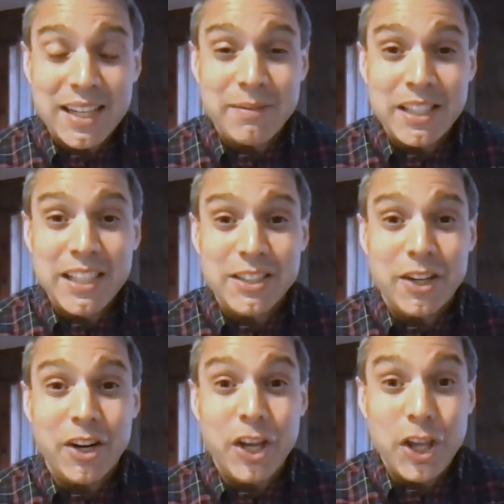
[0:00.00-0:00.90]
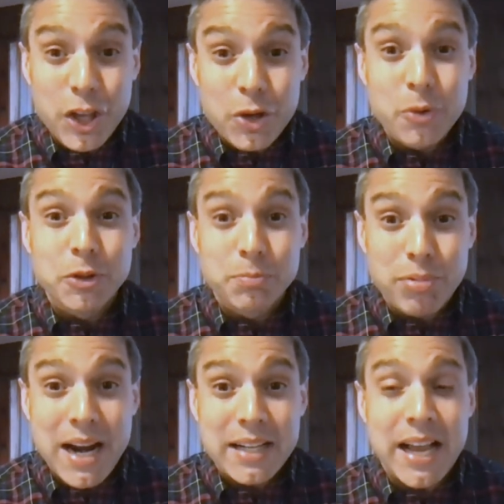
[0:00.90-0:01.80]
I mean, these are huge
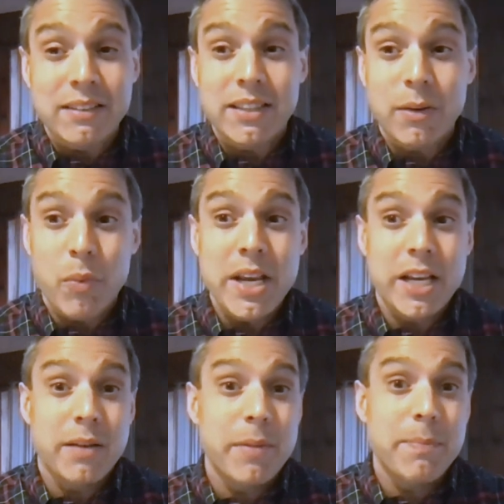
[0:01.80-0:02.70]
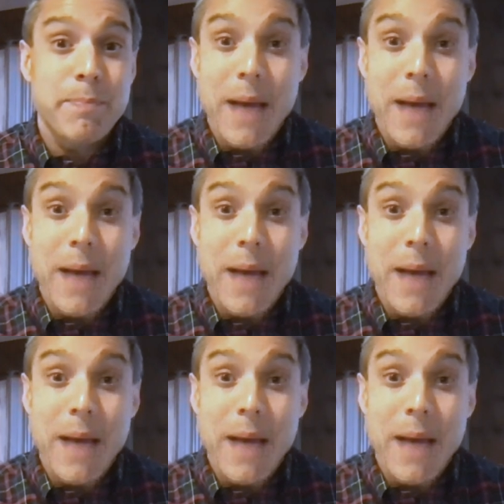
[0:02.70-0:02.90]
breakdowns that we need to be